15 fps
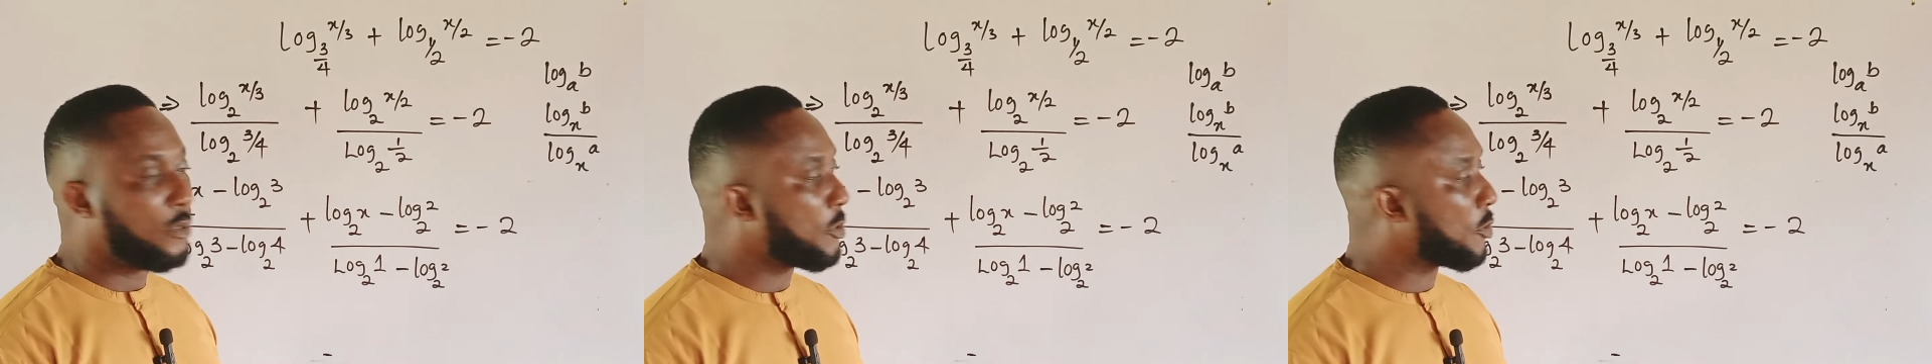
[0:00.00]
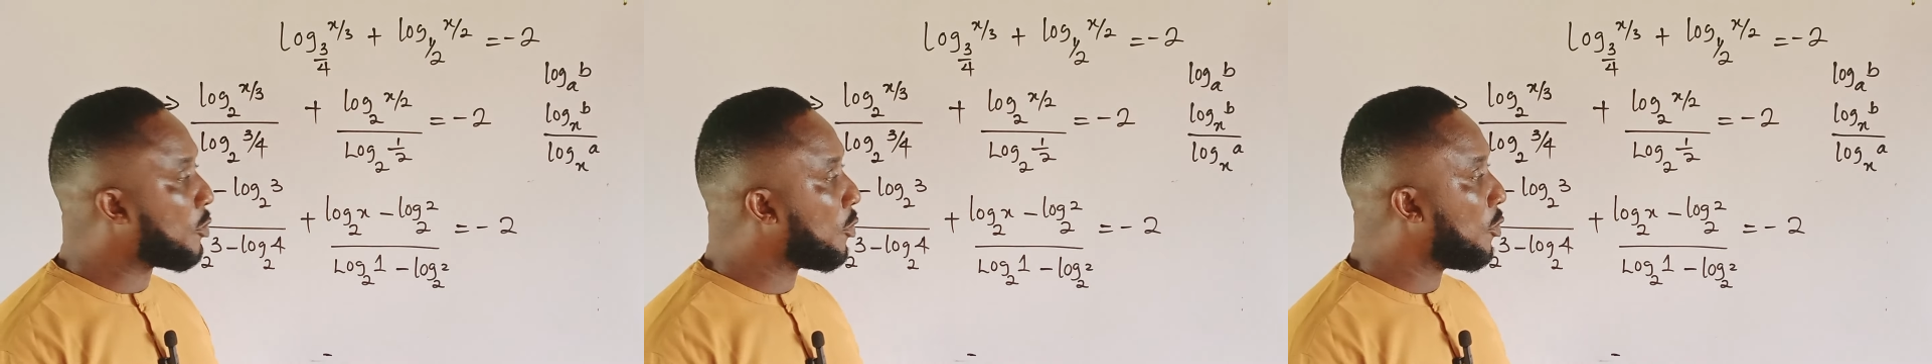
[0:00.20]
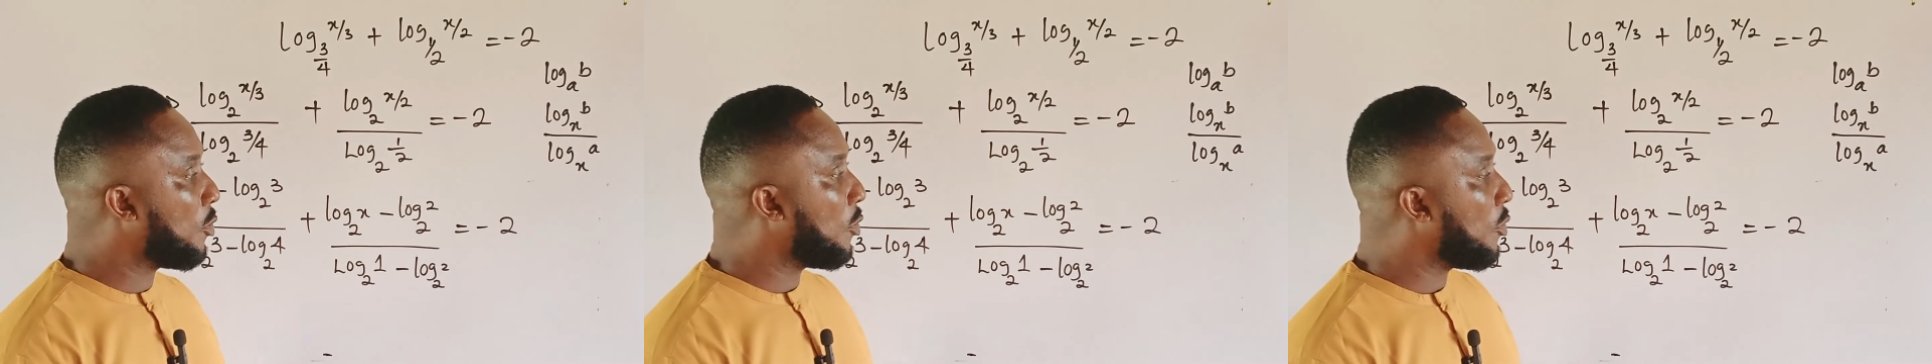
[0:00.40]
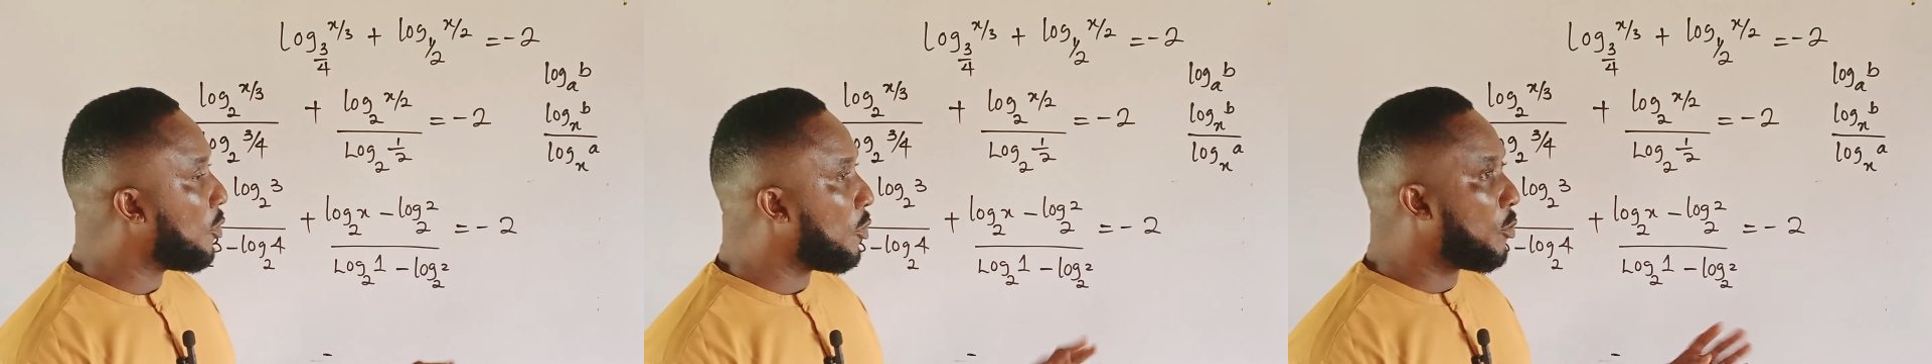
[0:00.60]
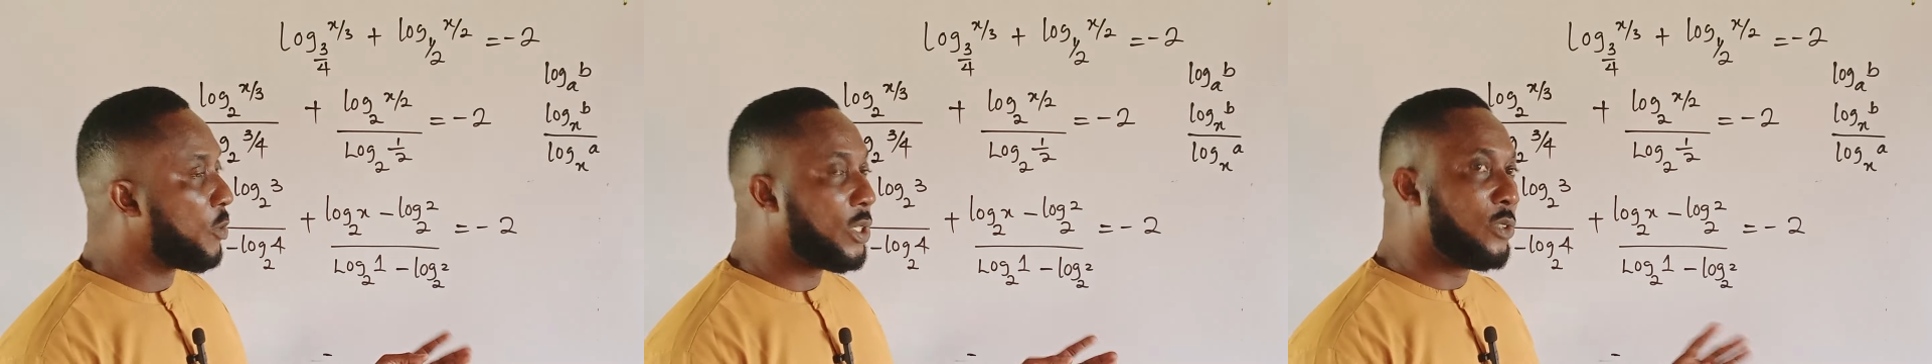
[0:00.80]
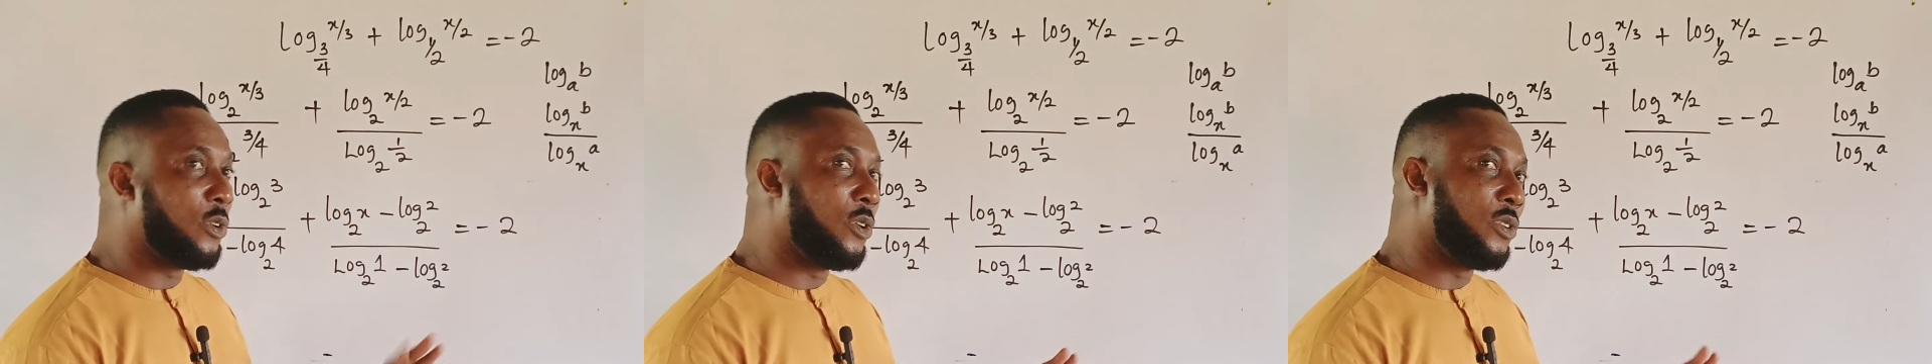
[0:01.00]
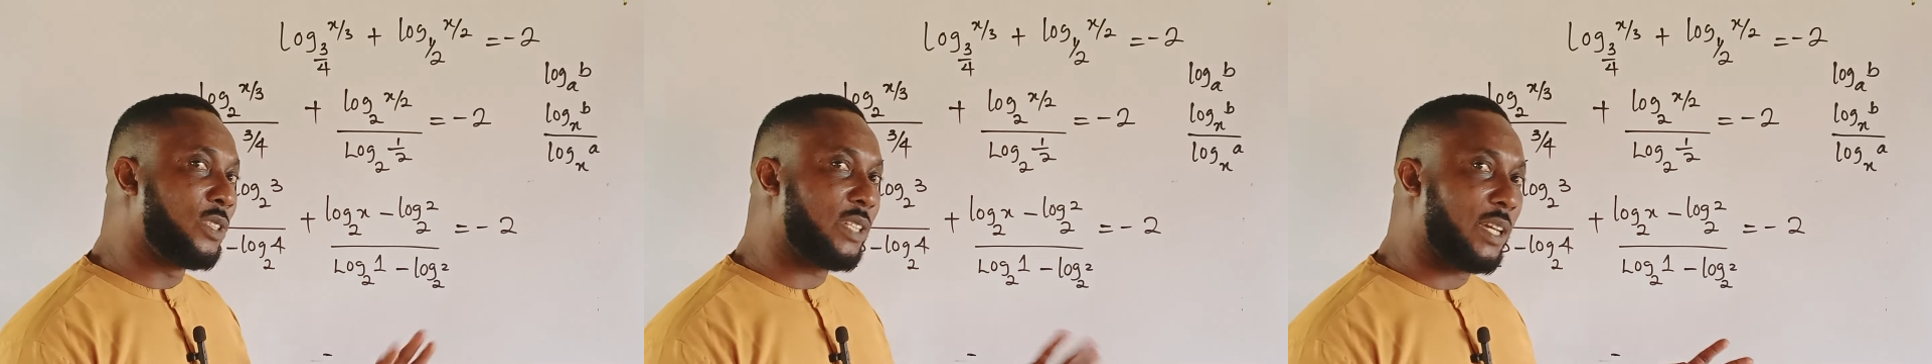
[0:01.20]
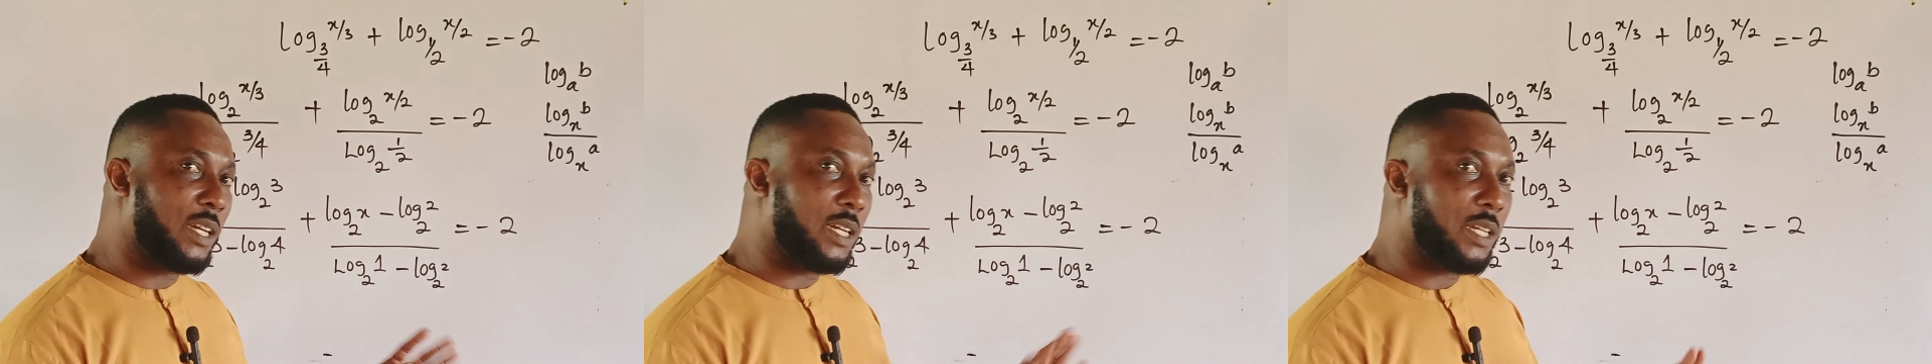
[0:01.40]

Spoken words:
So with those